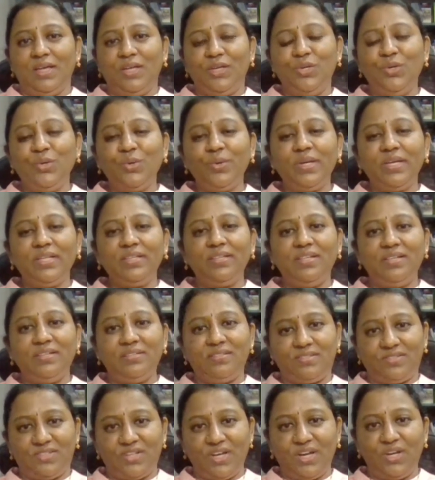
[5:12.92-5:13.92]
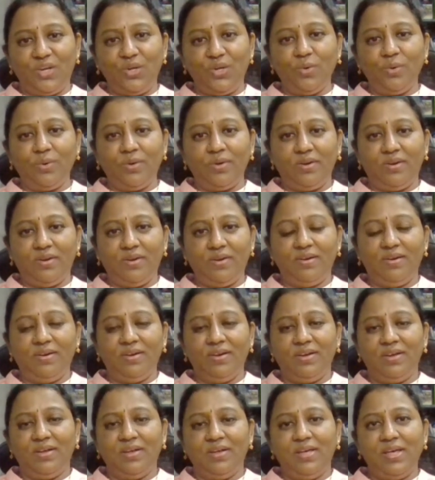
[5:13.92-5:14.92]
during this tenure,
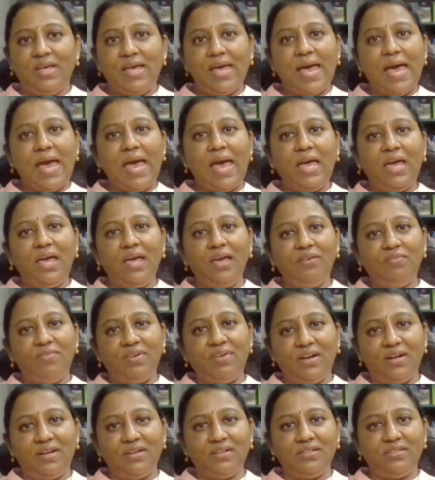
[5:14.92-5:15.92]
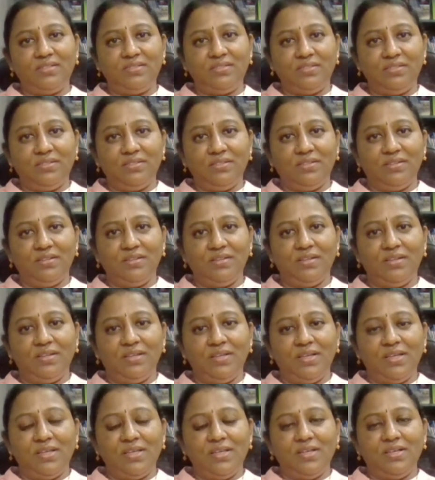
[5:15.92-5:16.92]
I have rendered
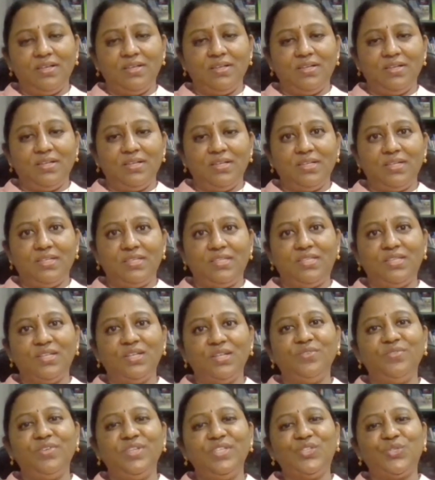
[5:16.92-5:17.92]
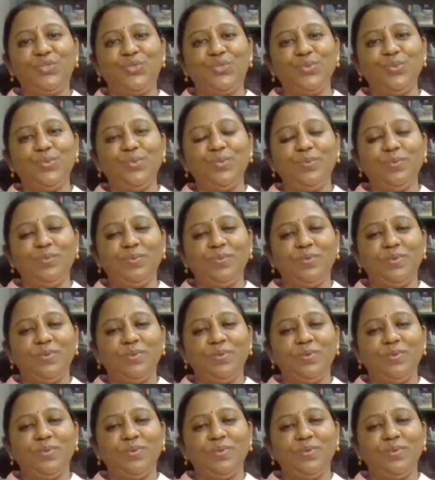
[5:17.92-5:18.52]
service to